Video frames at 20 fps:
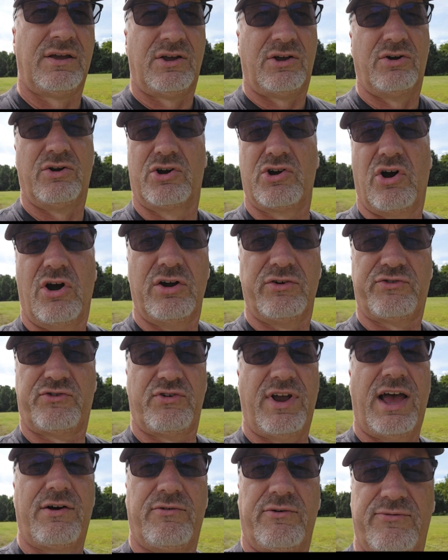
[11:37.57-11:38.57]
Her car's
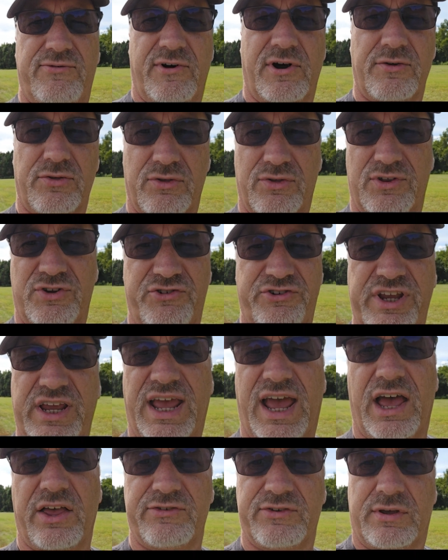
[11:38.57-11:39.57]
traveled farther than she
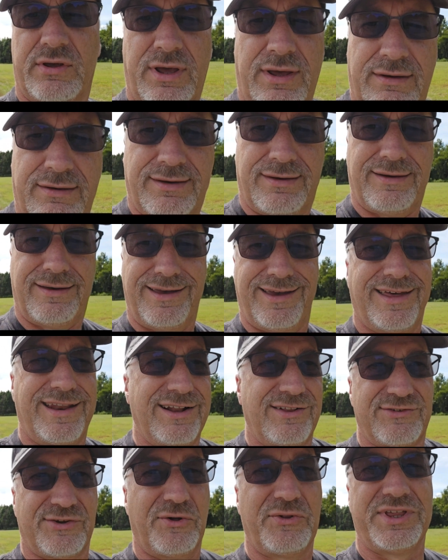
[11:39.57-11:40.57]
has, and
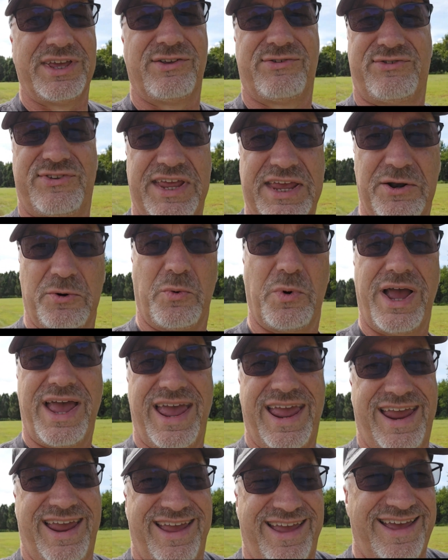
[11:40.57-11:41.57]
it's only a state away.
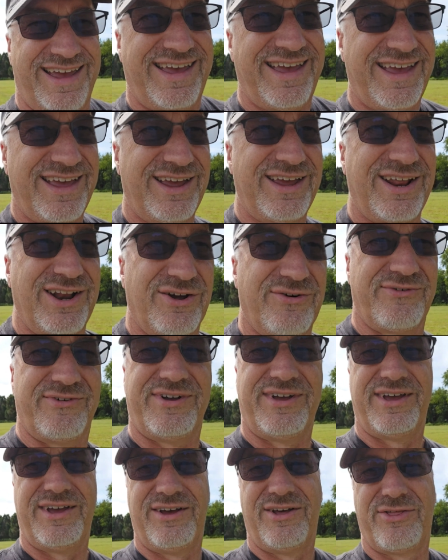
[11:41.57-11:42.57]
You know,
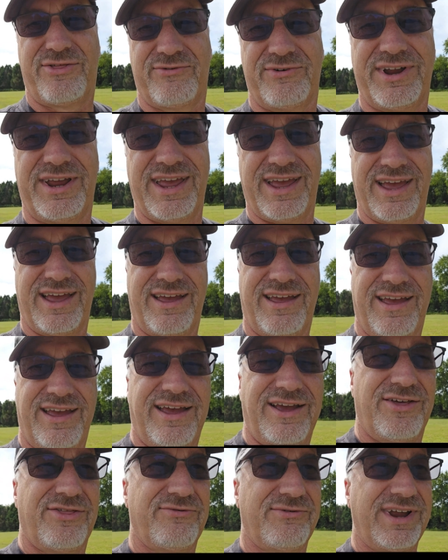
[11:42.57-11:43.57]

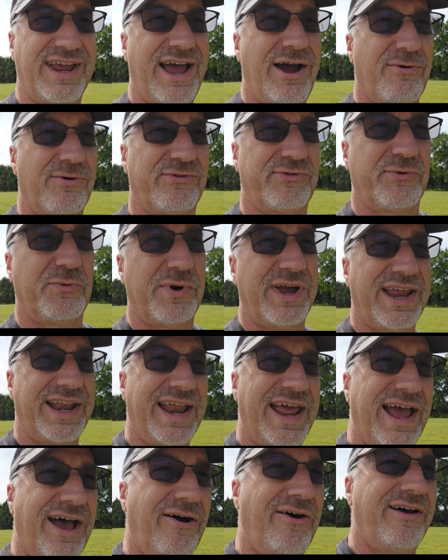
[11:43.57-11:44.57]
three hours away
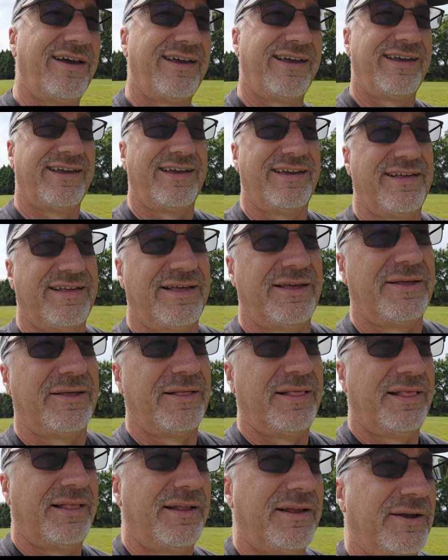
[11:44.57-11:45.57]
now.
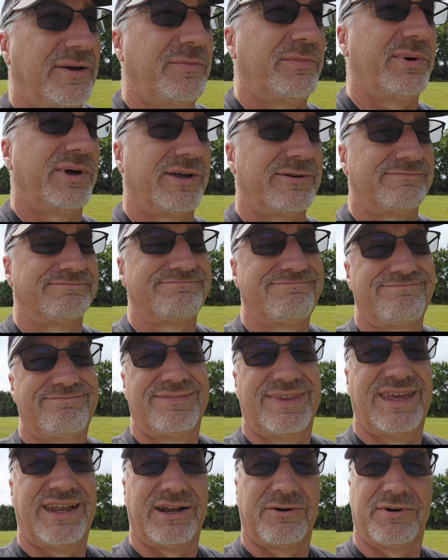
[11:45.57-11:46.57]
But
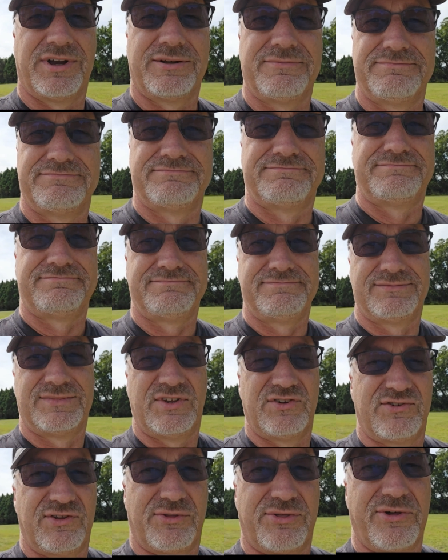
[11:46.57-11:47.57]
anyway,
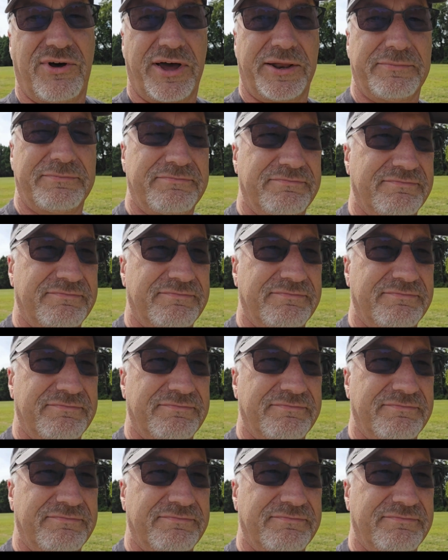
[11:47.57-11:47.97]
just a thought.